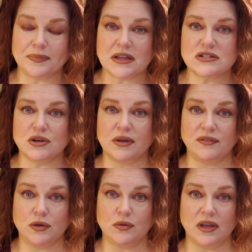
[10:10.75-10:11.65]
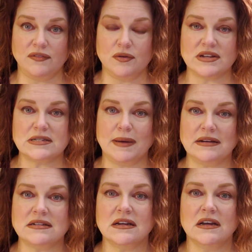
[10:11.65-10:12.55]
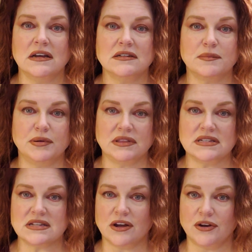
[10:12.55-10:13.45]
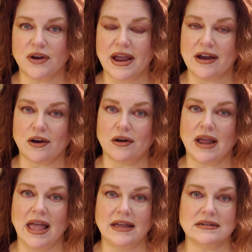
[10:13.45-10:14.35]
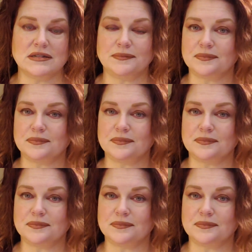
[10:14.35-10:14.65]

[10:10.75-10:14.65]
So if you expect to put this on your hair and,